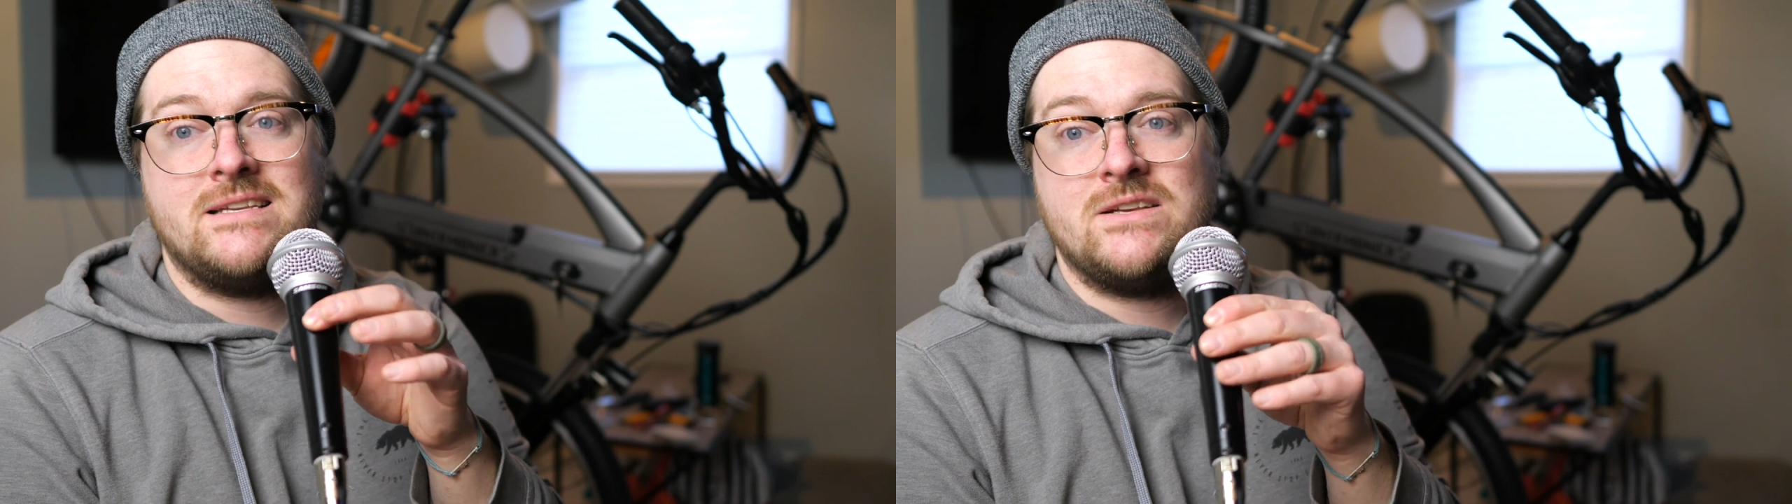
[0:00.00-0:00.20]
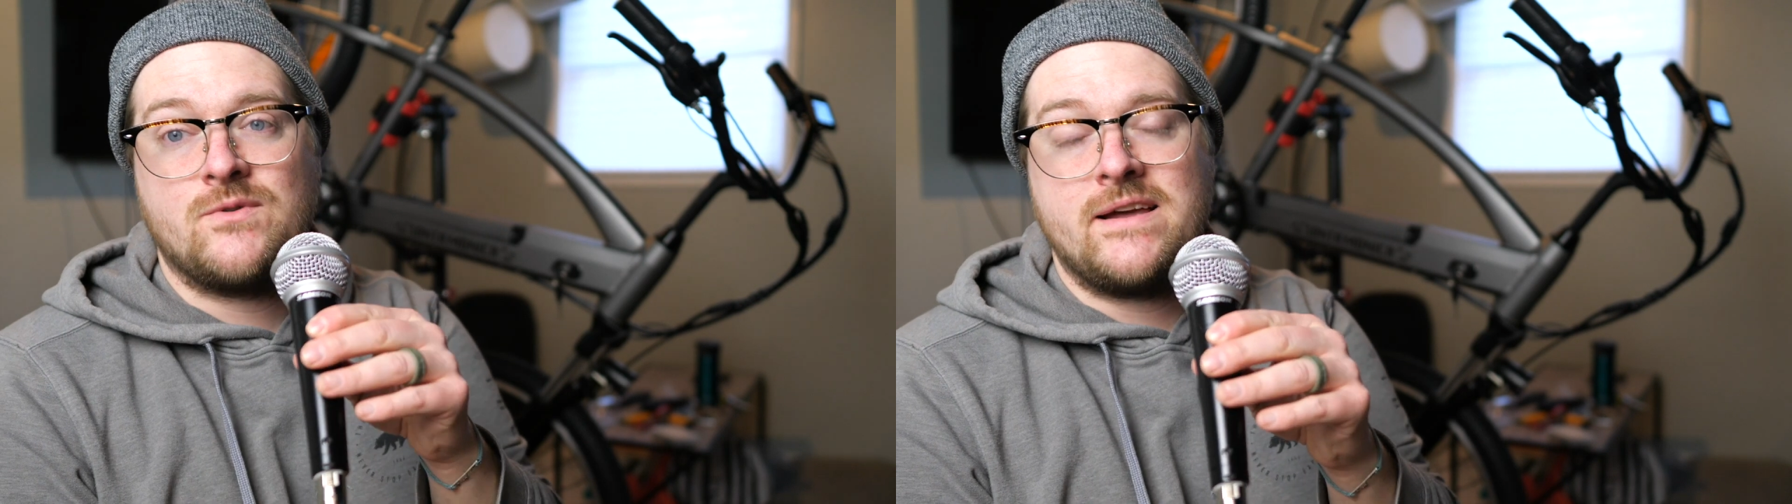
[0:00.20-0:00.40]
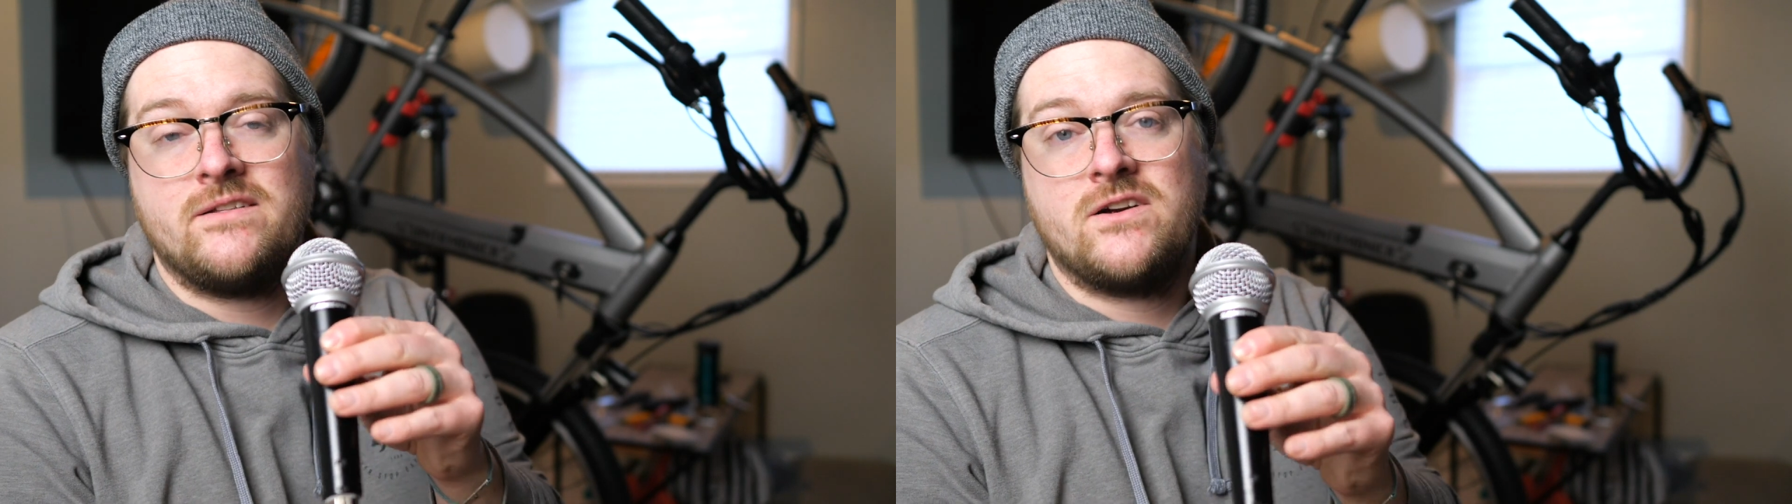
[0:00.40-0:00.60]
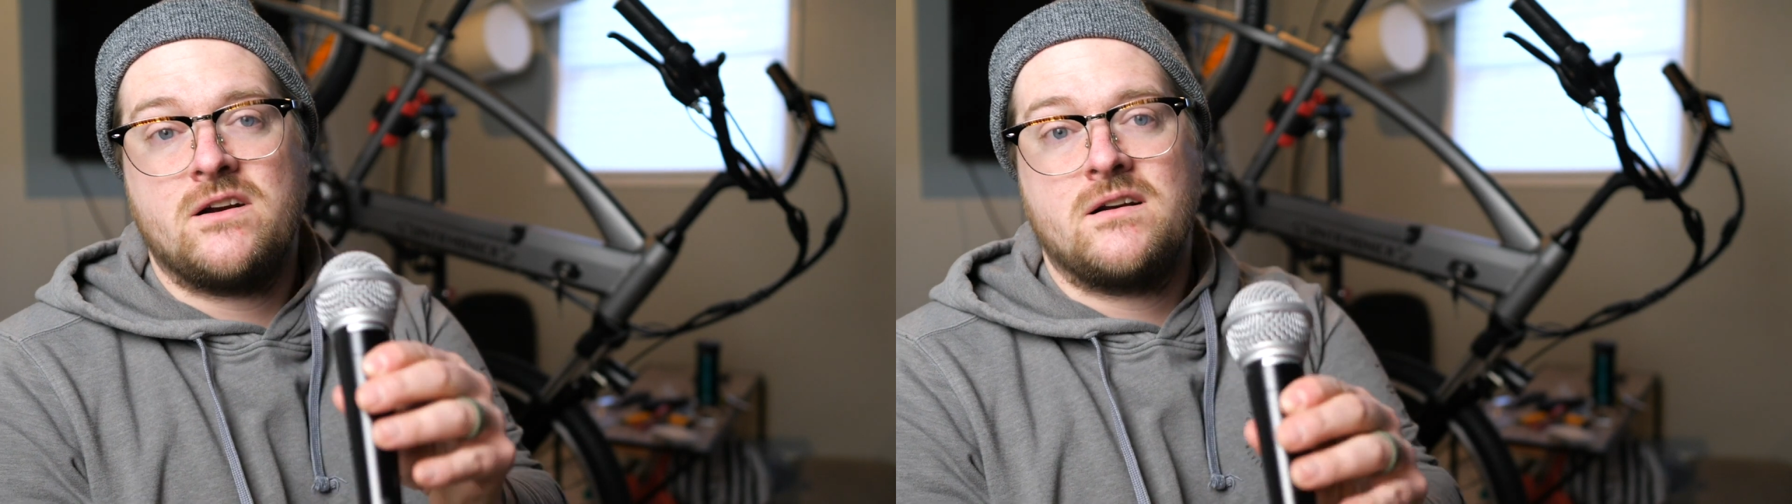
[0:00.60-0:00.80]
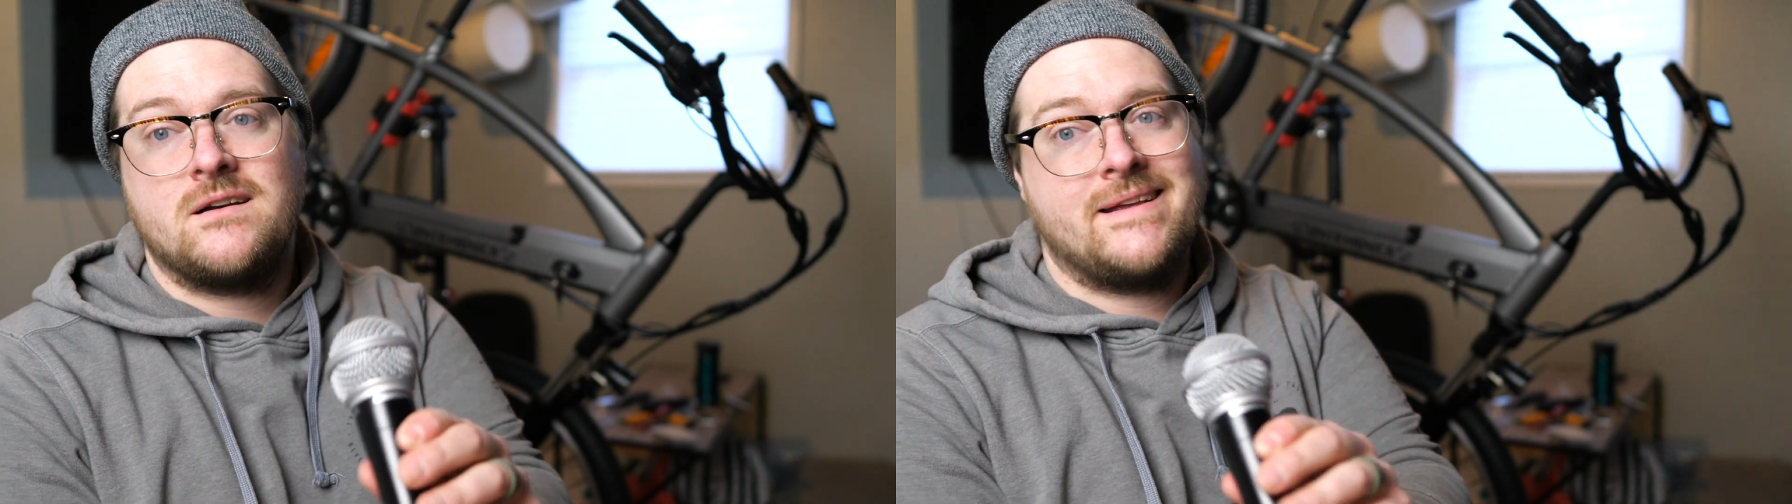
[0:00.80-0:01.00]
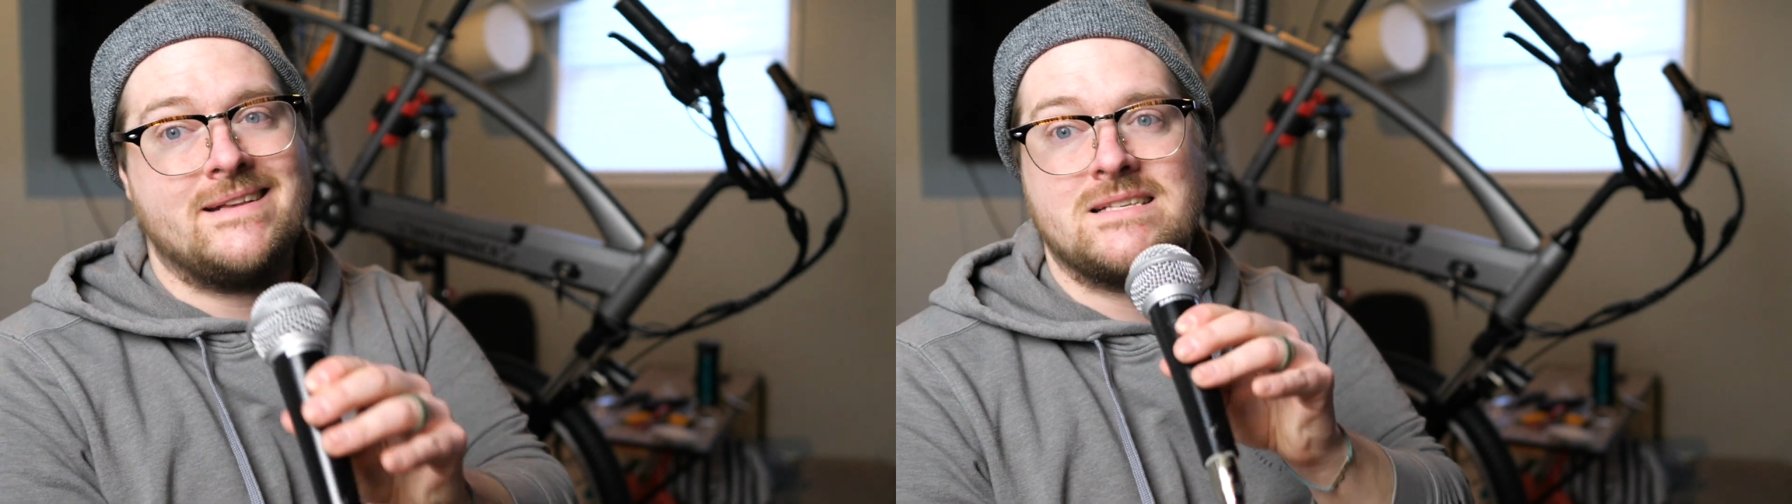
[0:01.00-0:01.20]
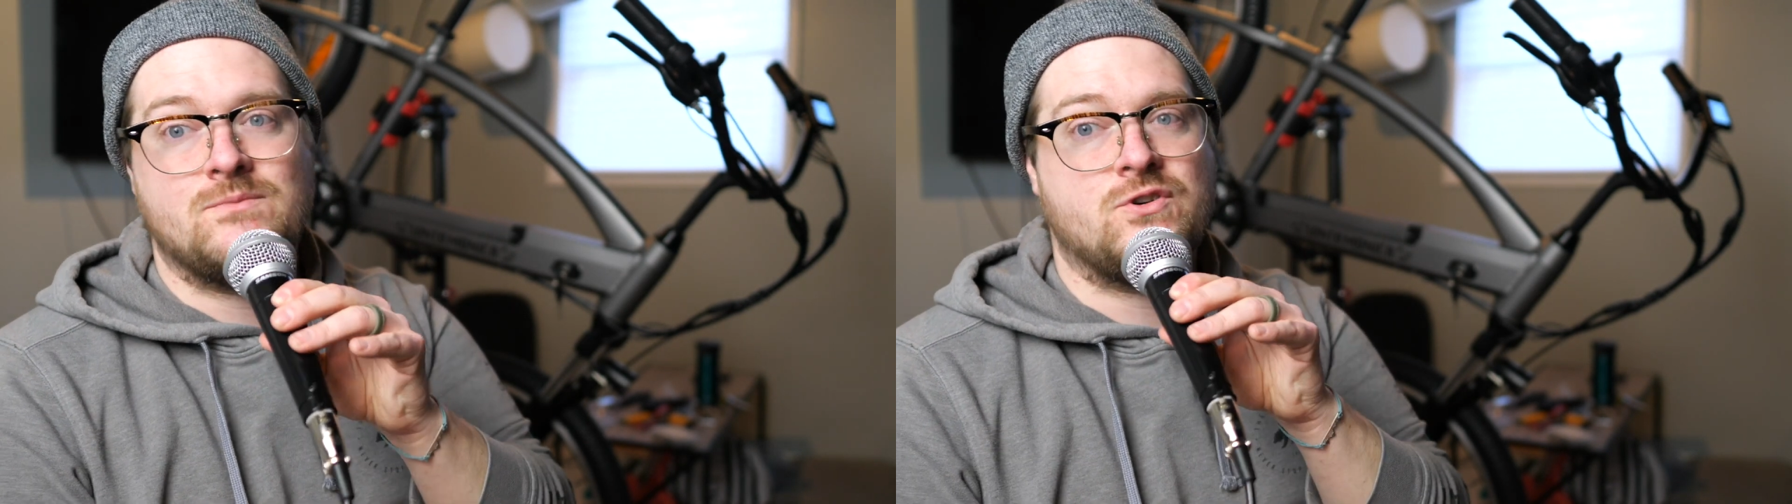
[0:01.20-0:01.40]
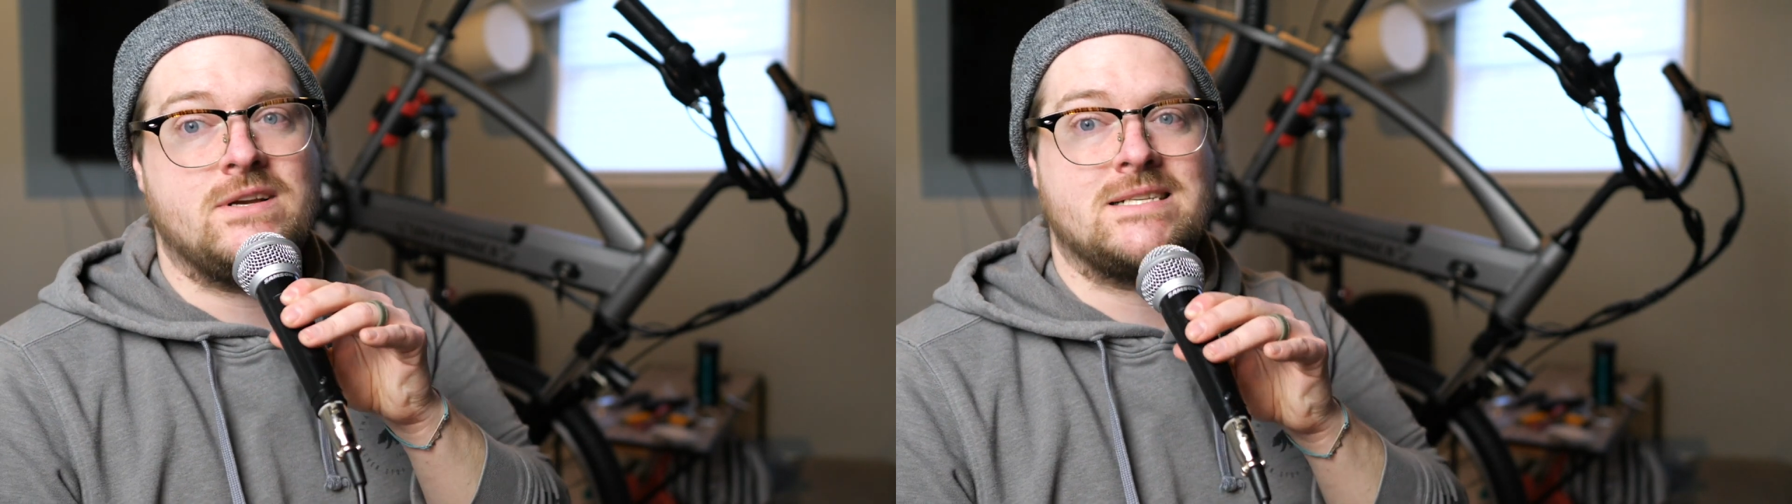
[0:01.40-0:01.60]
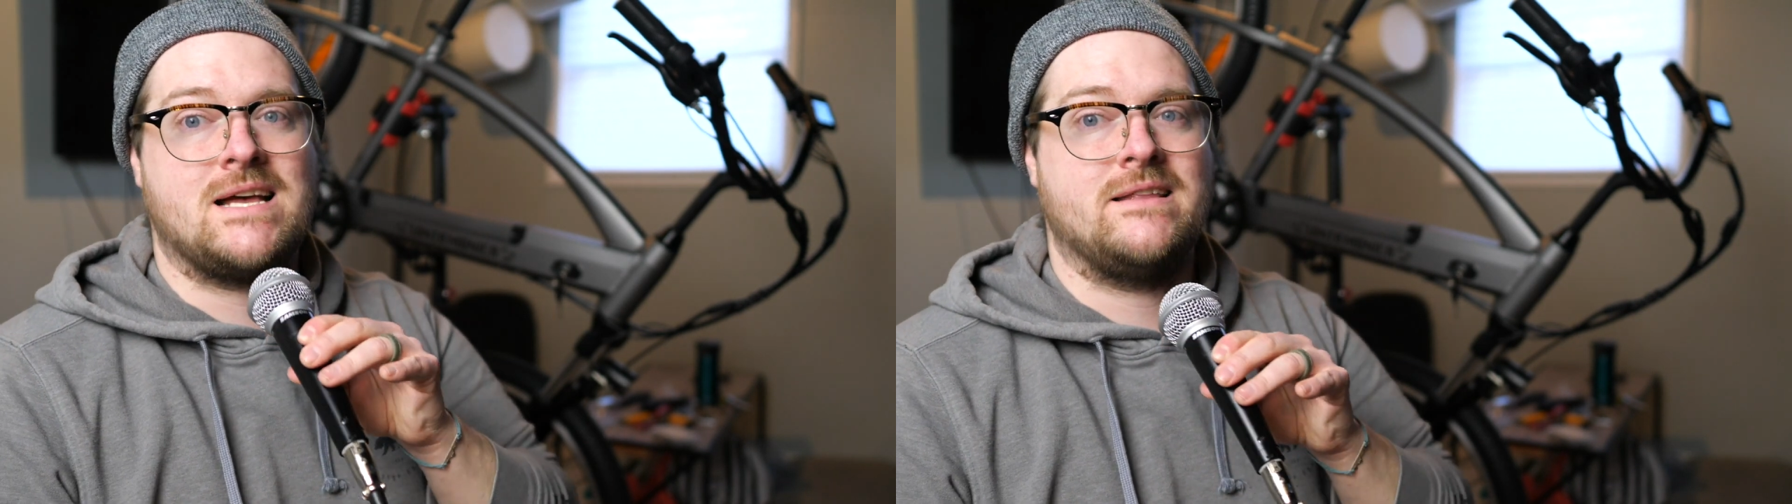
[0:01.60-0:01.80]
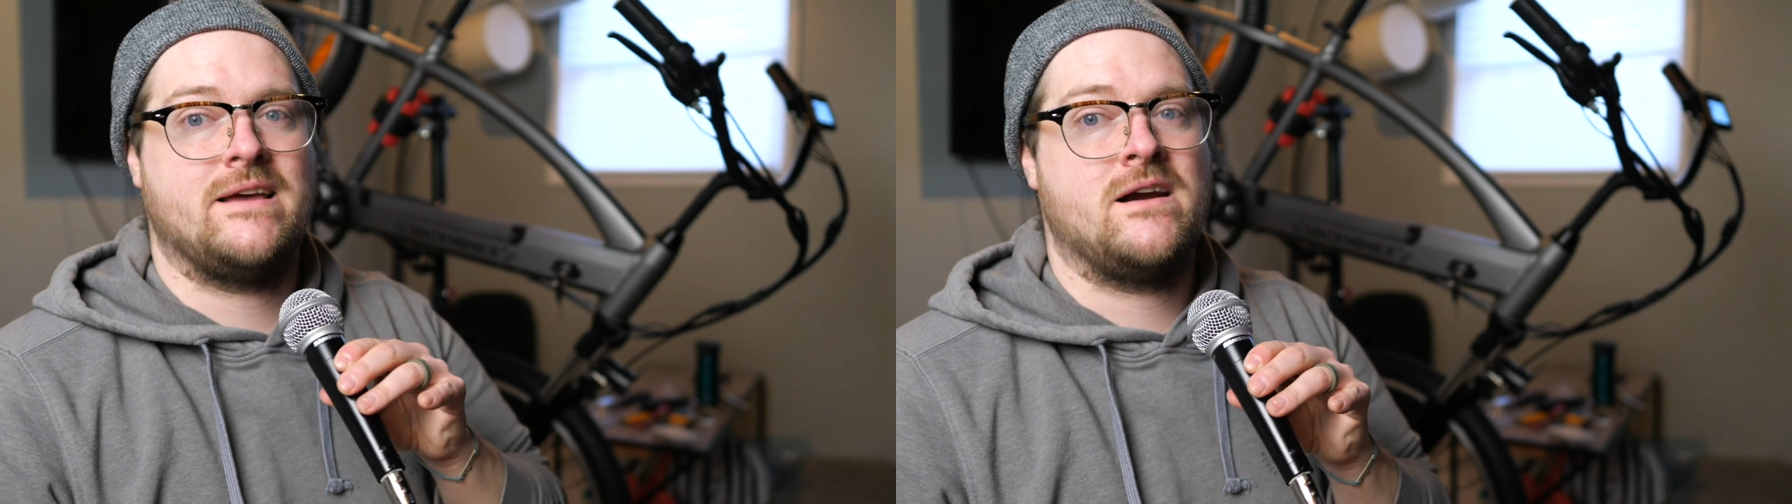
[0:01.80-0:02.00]
derailleur, get some grease
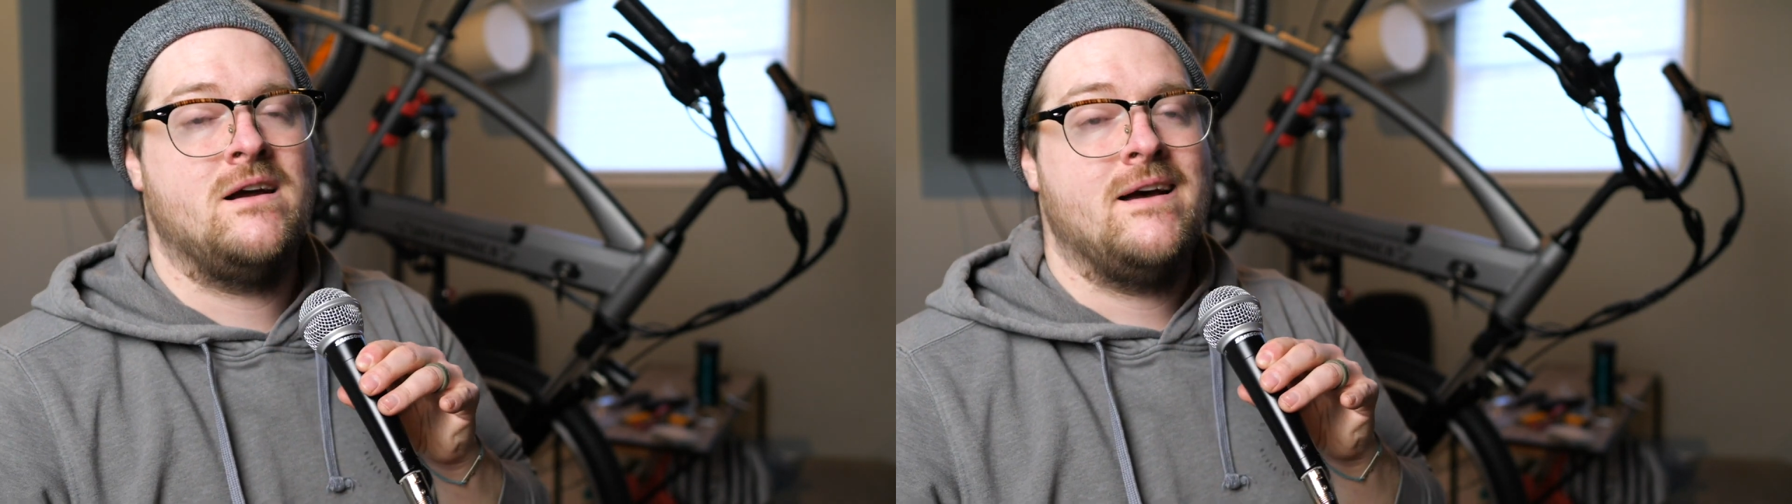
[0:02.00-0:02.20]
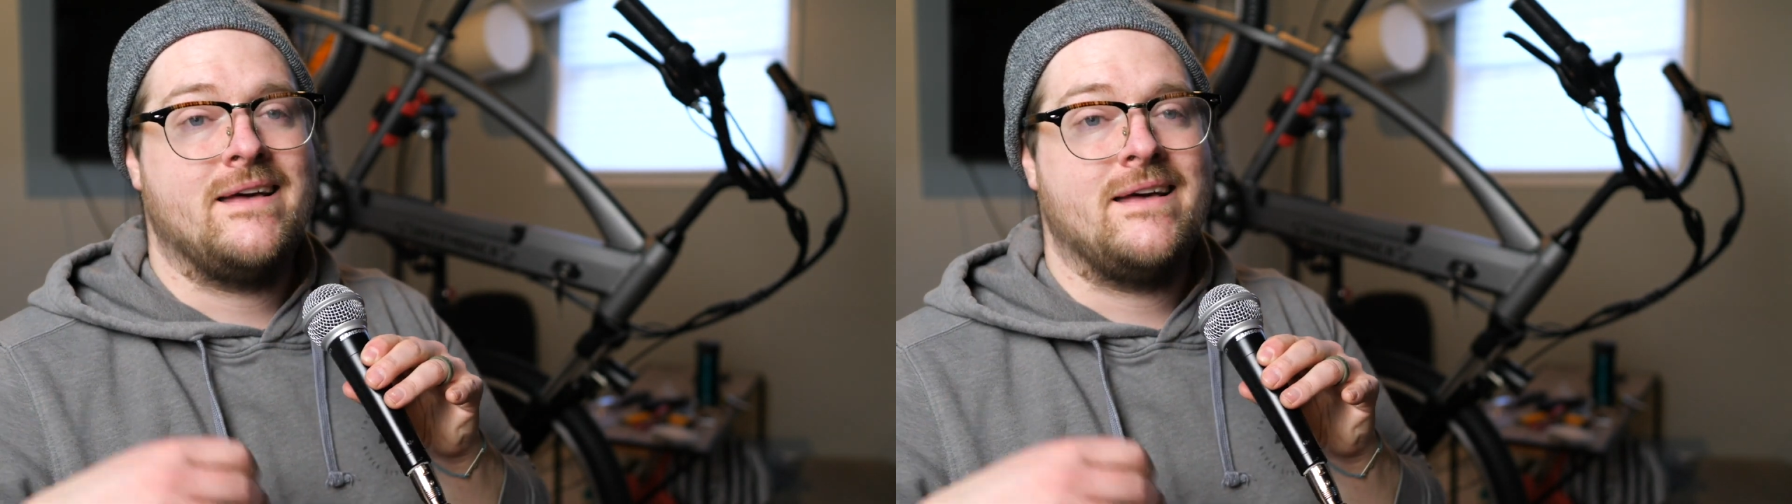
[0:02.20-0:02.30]
on there.